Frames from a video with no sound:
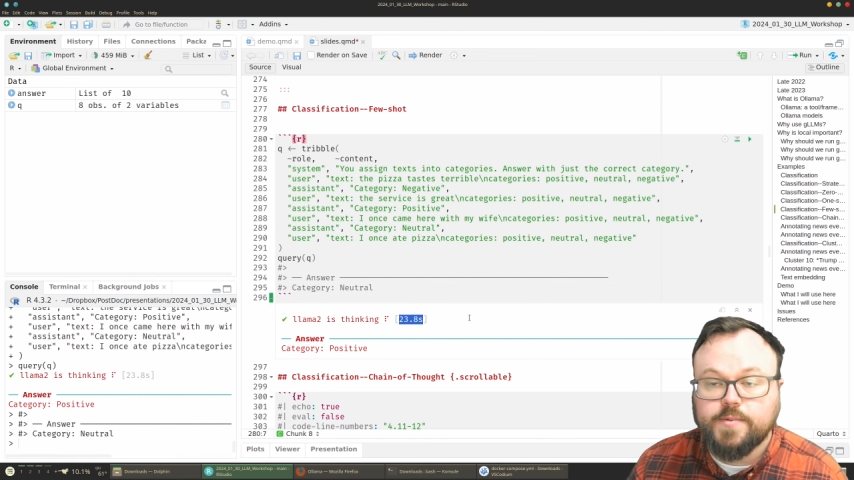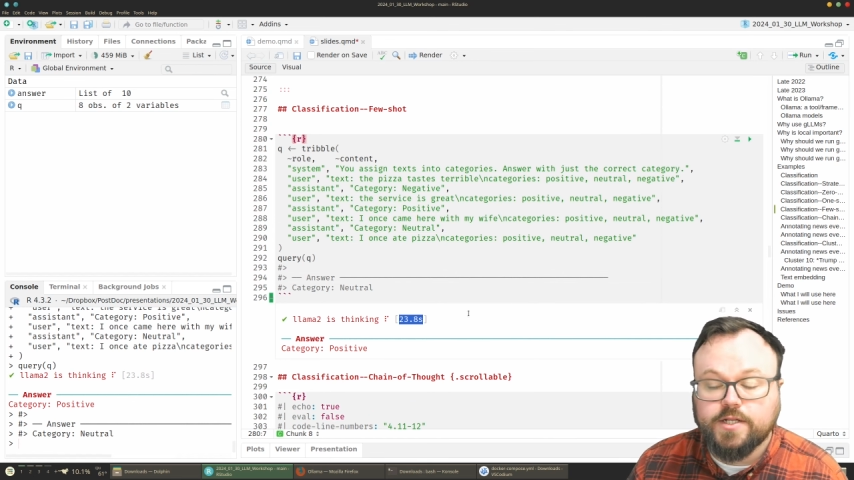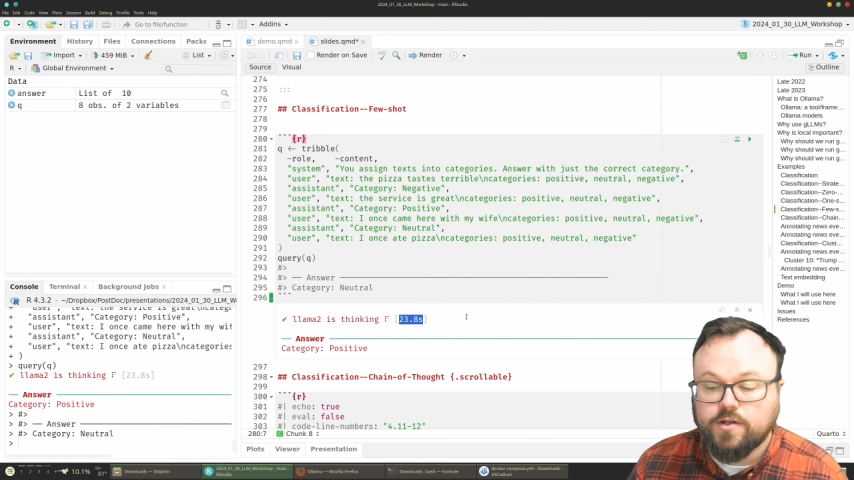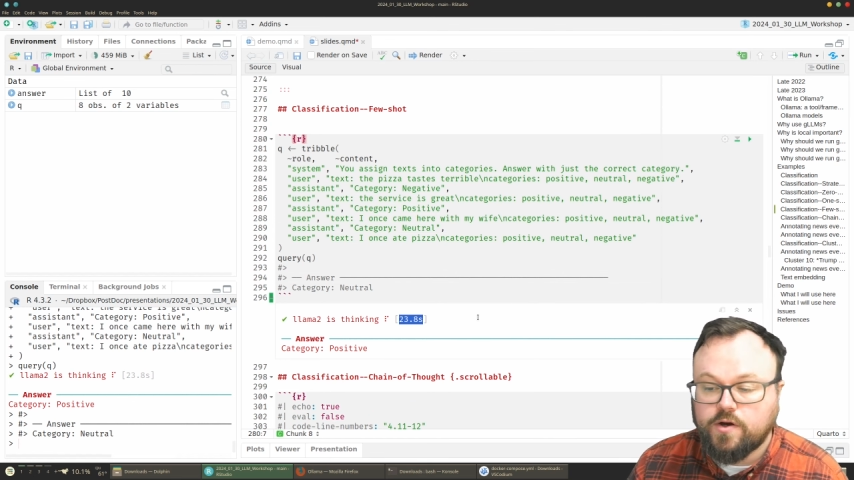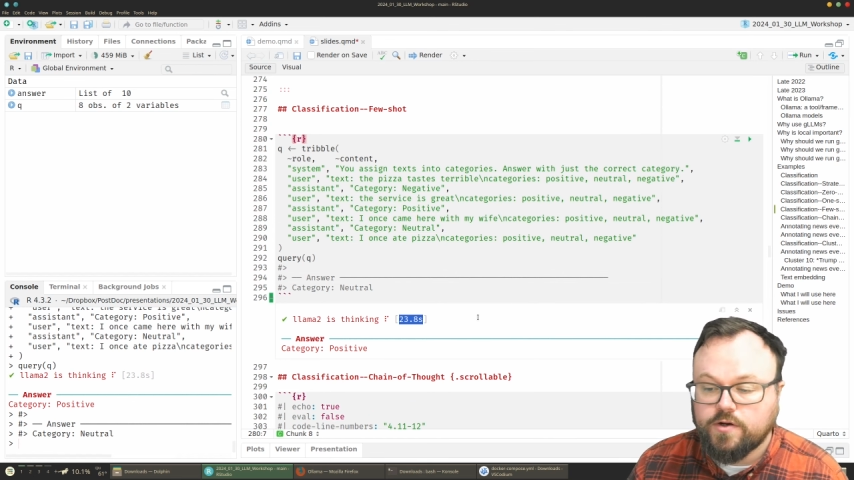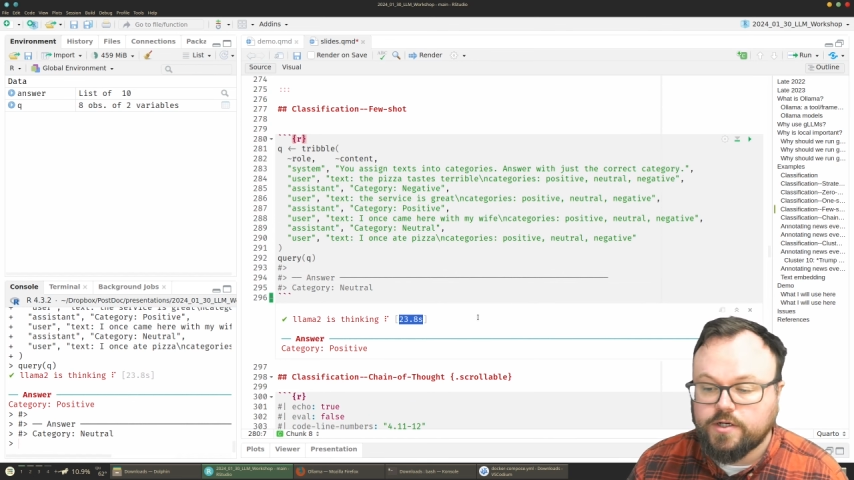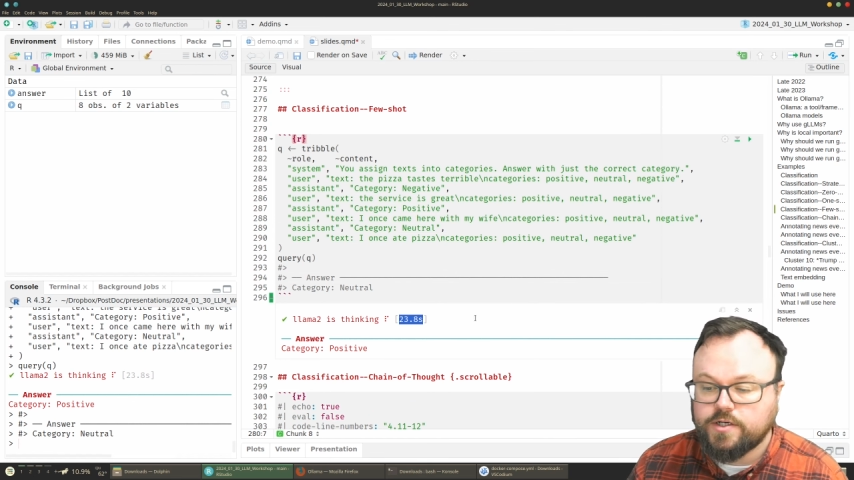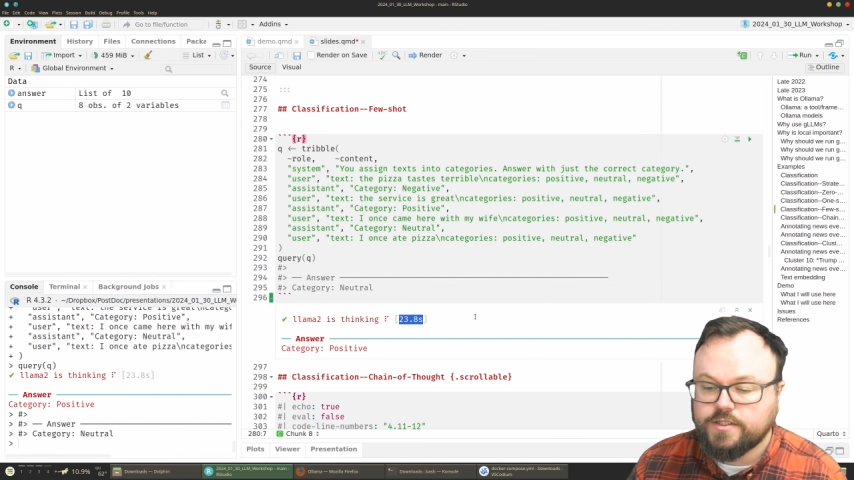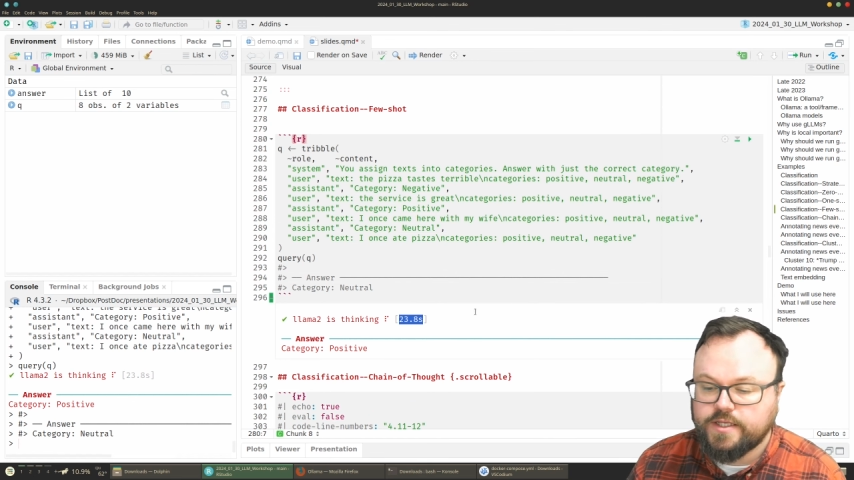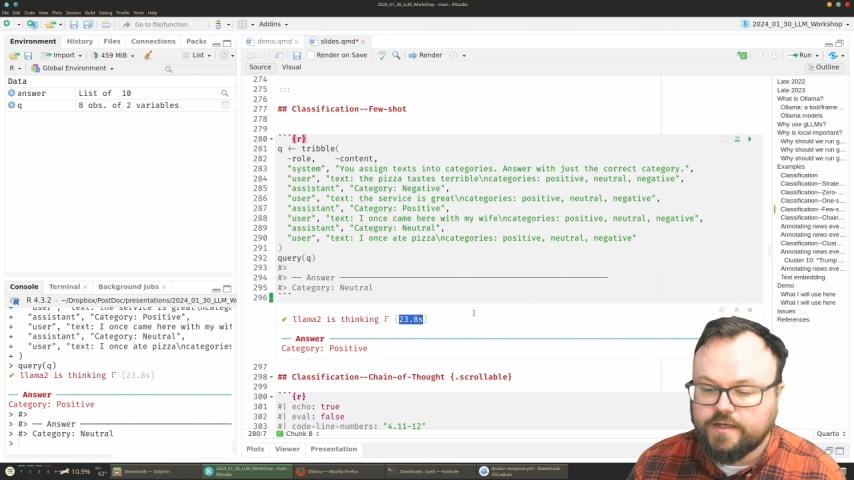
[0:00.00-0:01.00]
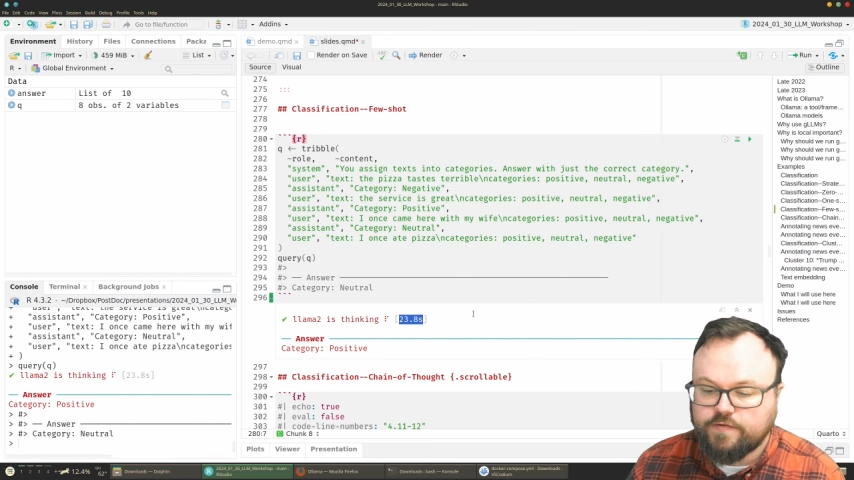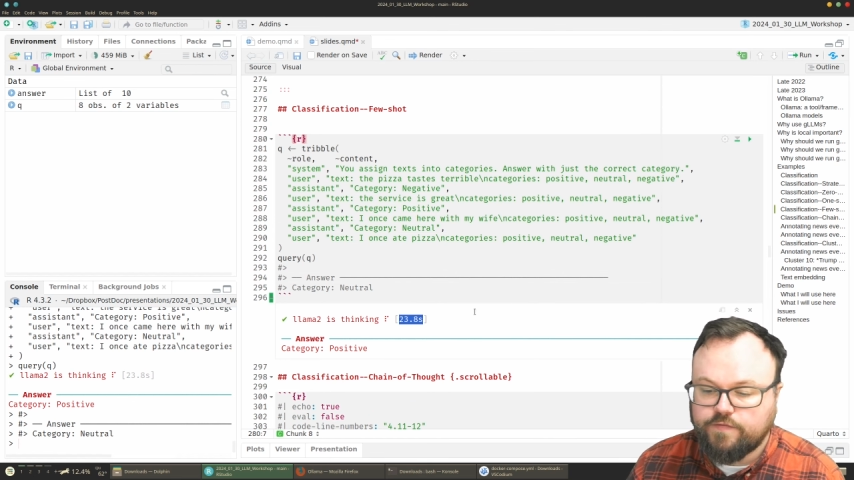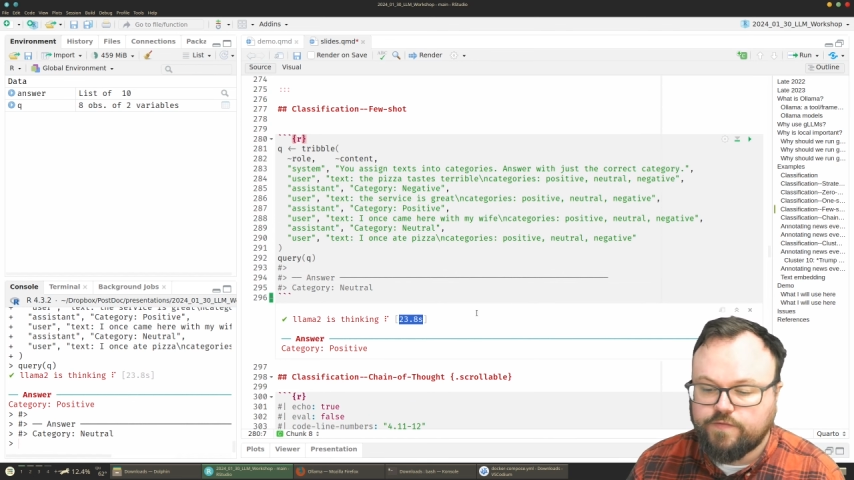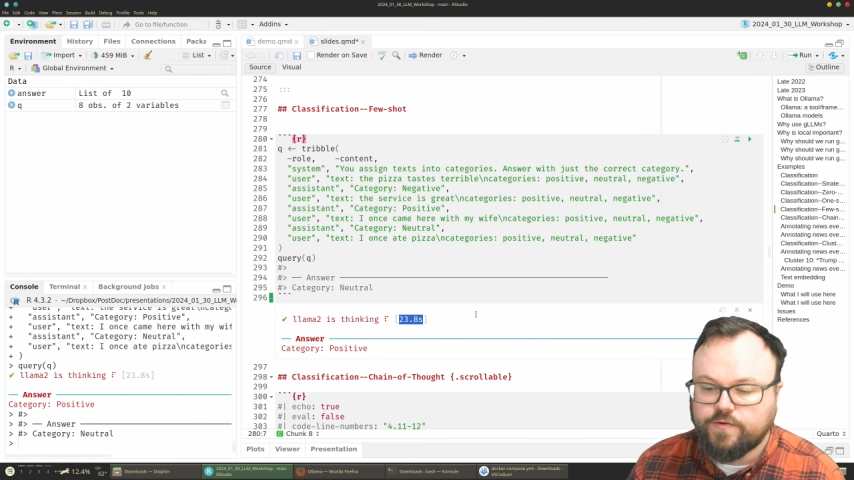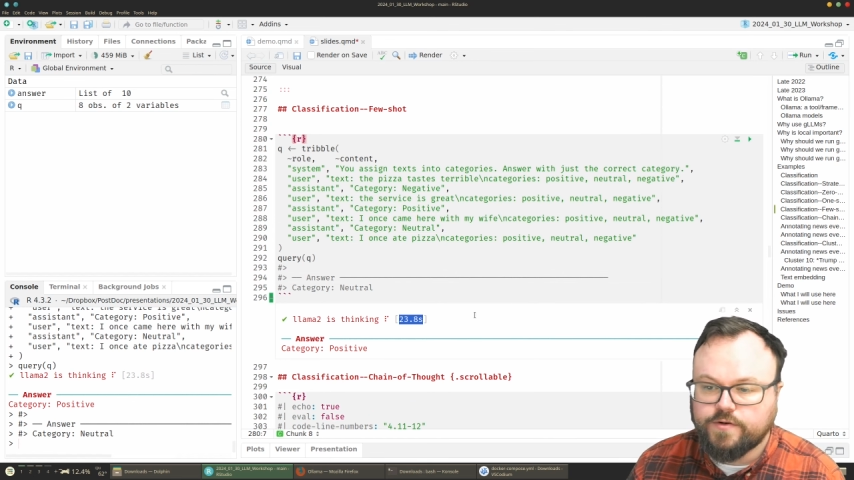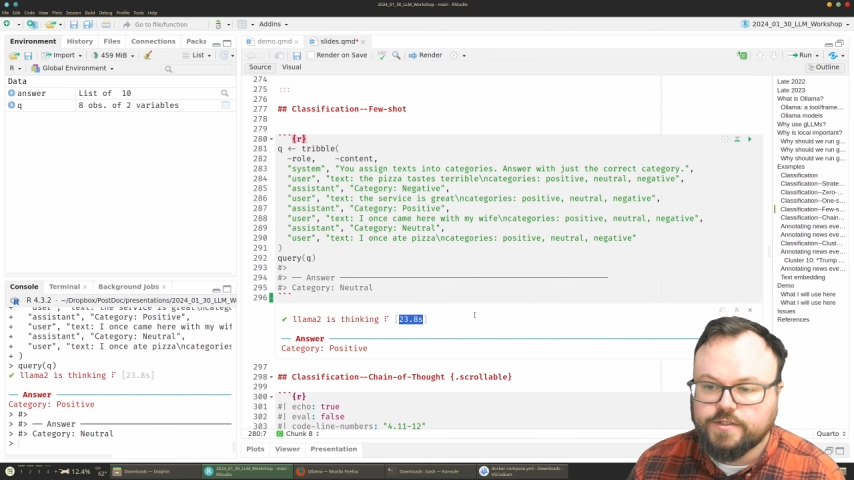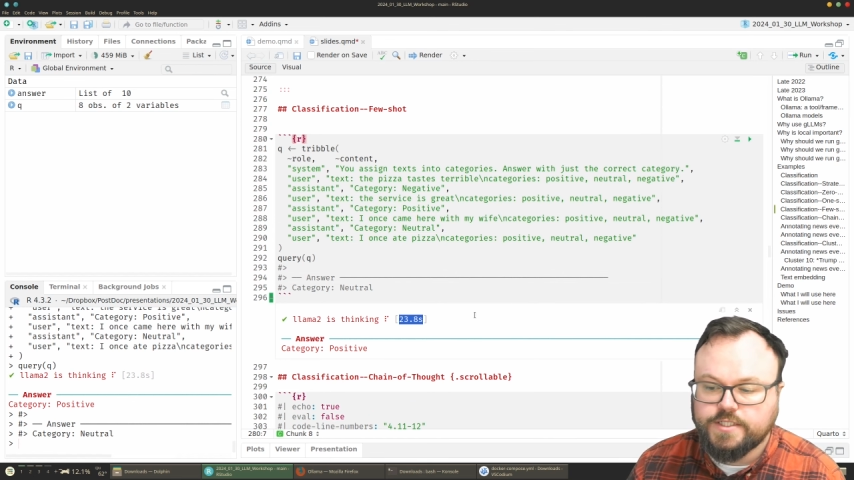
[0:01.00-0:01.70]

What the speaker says: bit longer than for